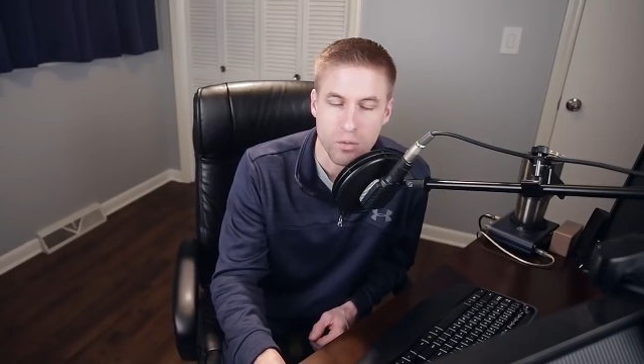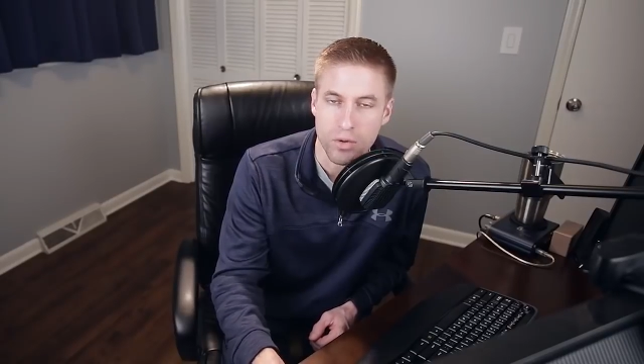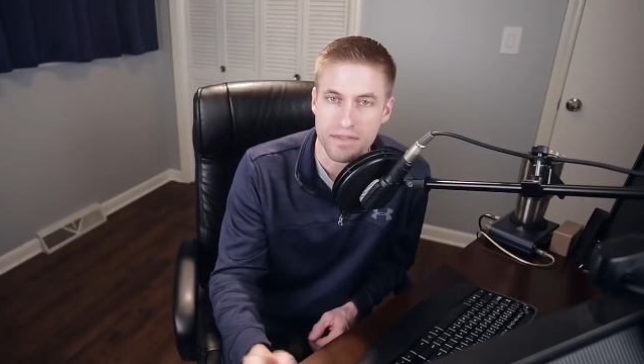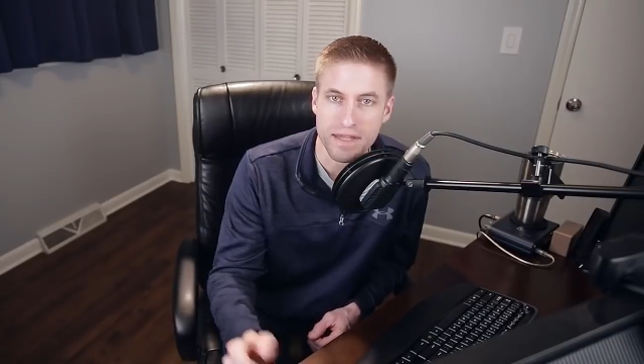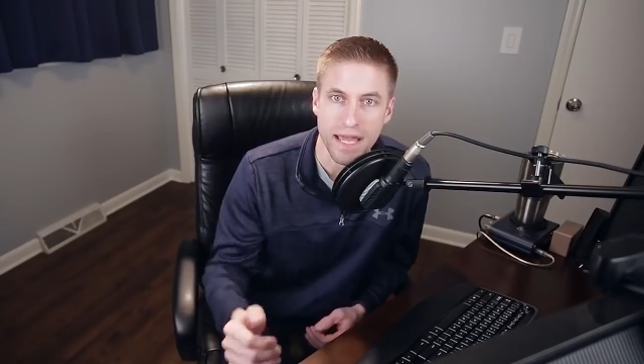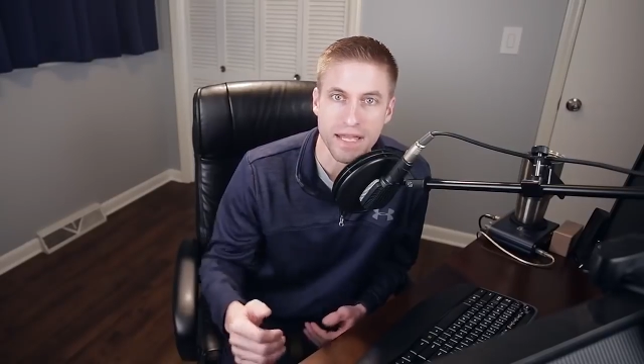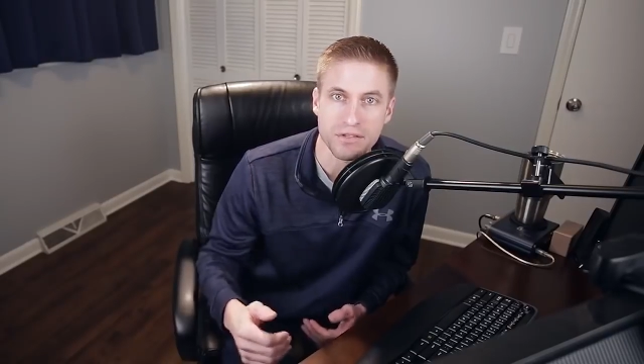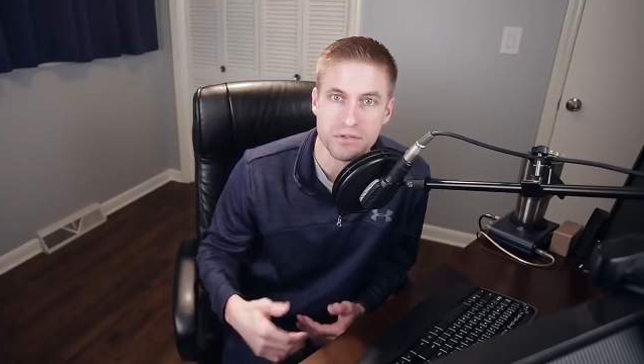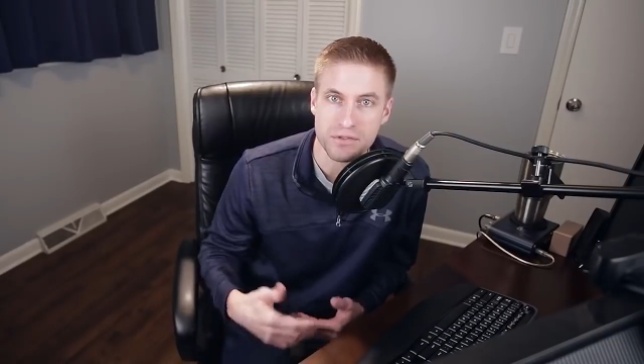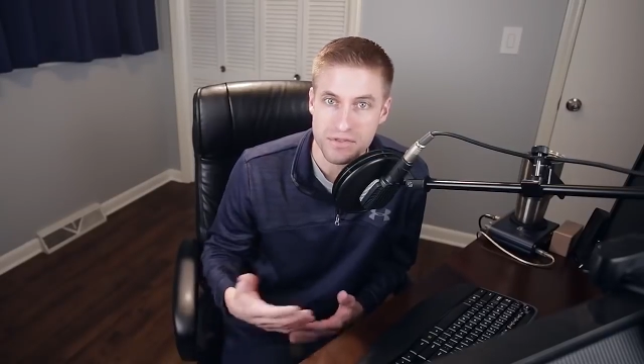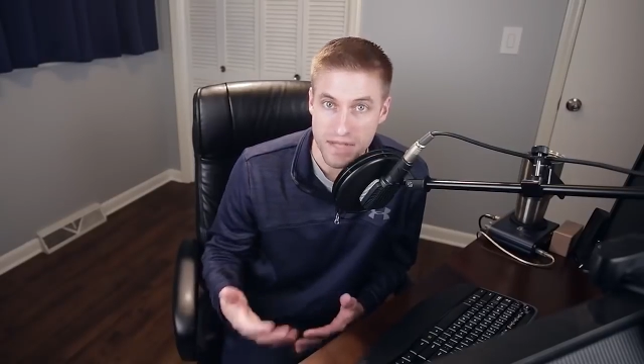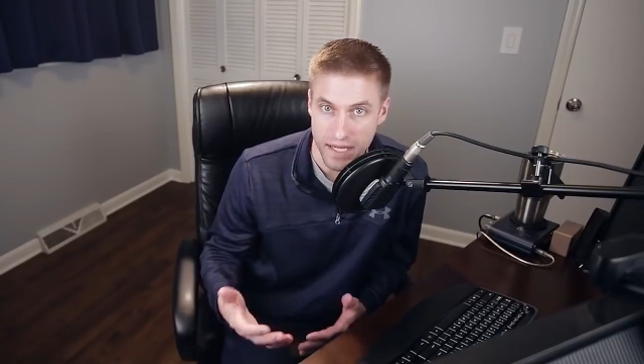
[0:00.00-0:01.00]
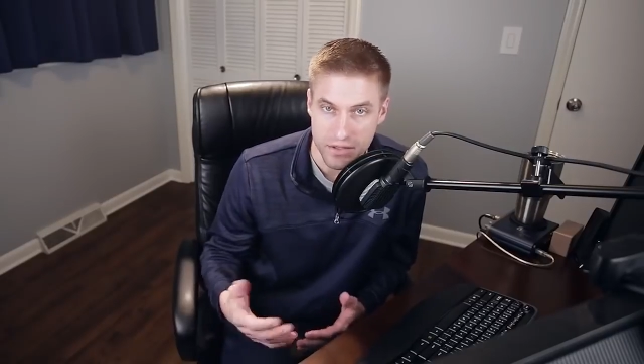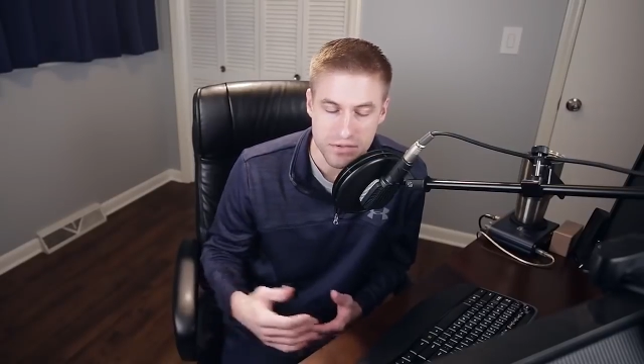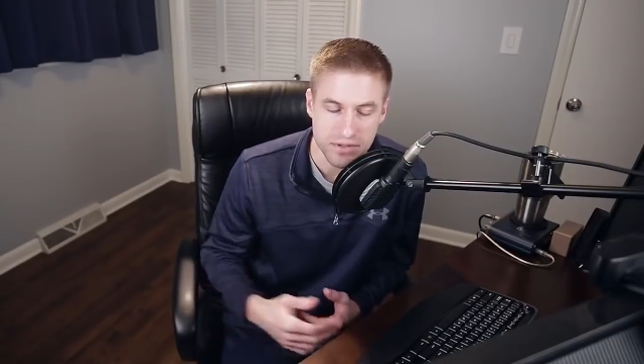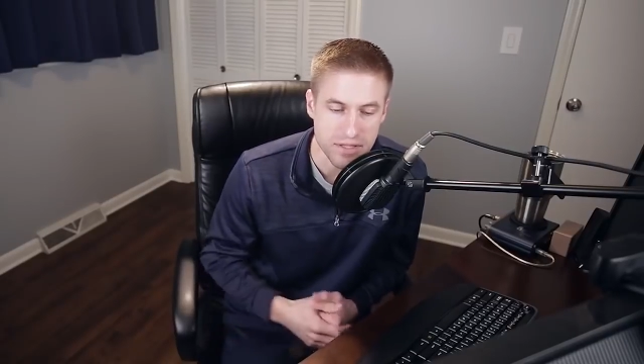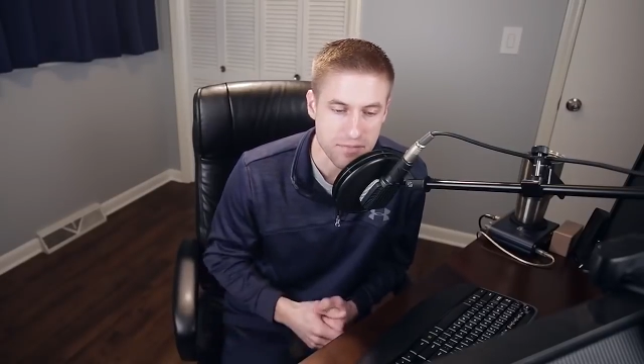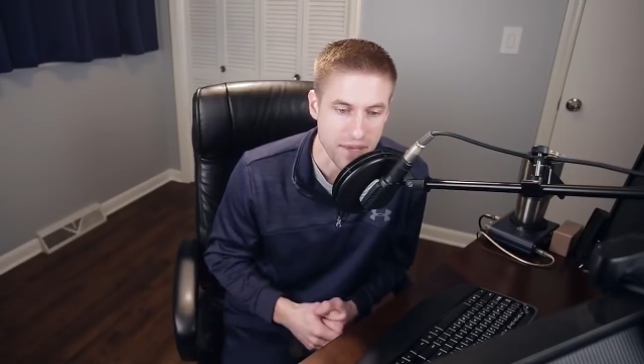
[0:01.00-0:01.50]
where the angels
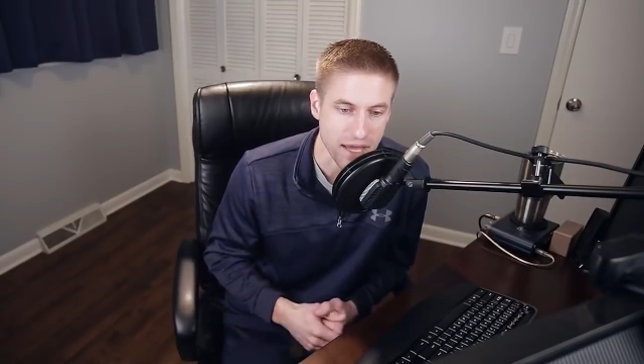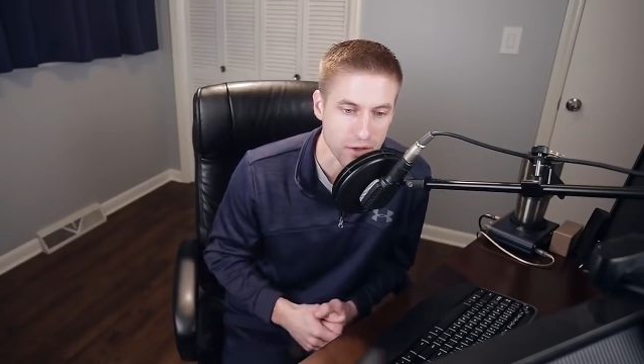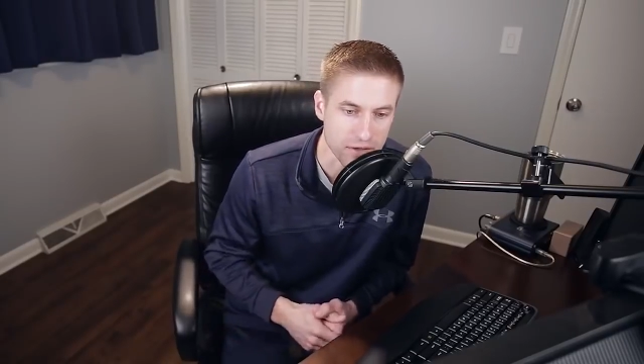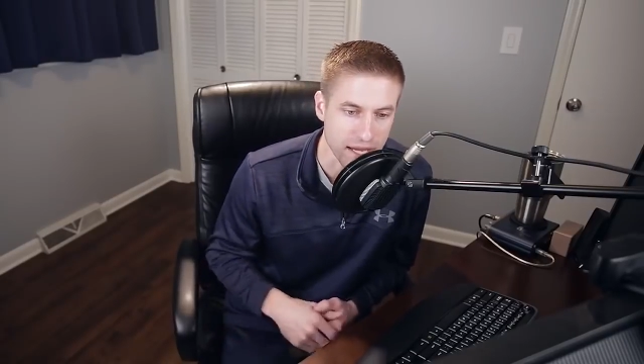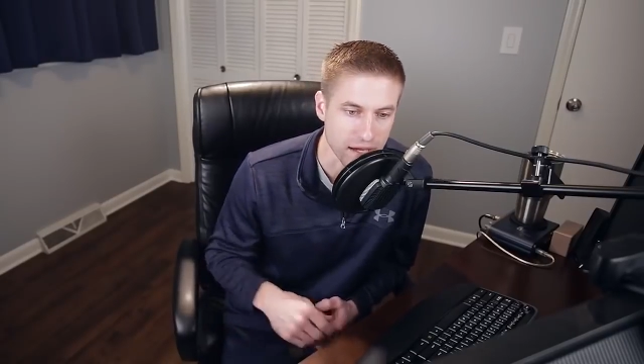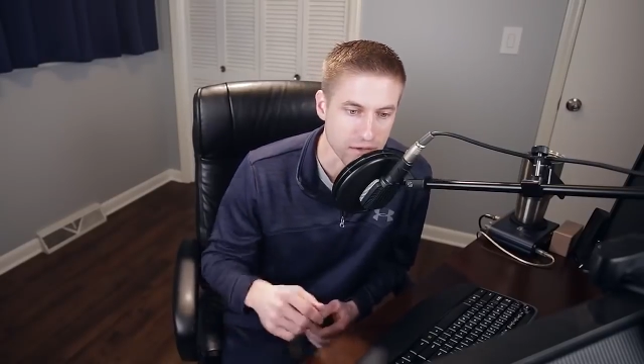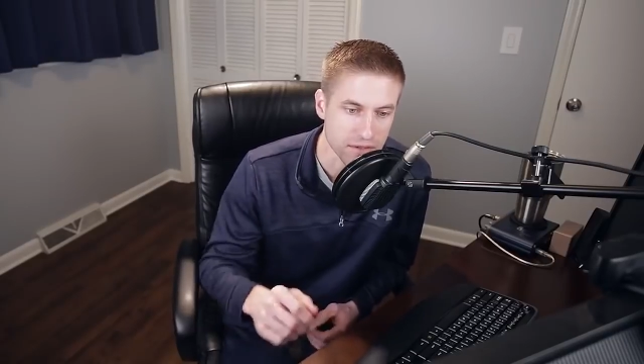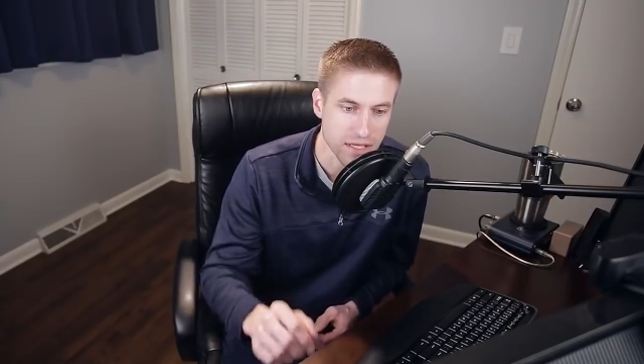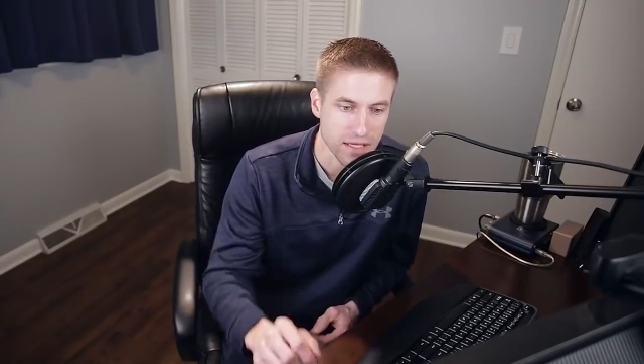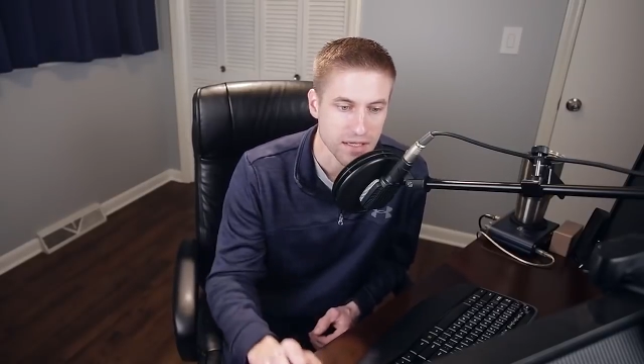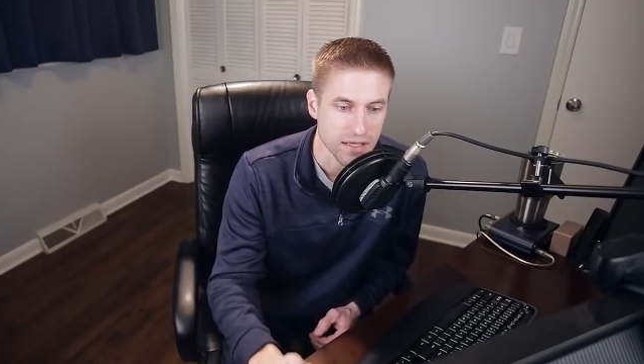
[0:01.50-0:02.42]
actually bow down